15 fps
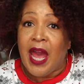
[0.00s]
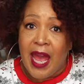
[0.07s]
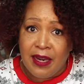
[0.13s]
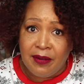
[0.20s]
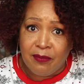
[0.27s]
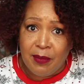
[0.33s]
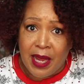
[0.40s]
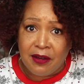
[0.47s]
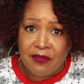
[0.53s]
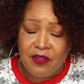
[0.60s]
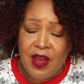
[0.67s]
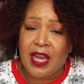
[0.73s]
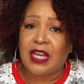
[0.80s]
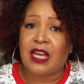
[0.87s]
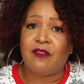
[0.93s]
And matter of
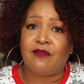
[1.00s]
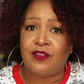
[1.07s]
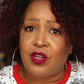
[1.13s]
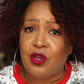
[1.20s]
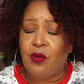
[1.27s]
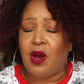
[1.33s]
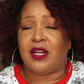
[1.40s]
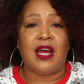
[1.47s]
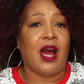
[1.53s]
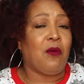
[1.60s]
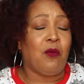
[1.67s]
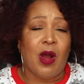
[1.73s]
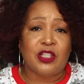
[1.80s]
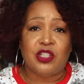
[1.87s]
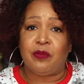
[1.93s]
fact, if you are
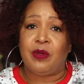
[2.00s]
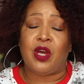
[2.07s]
not watching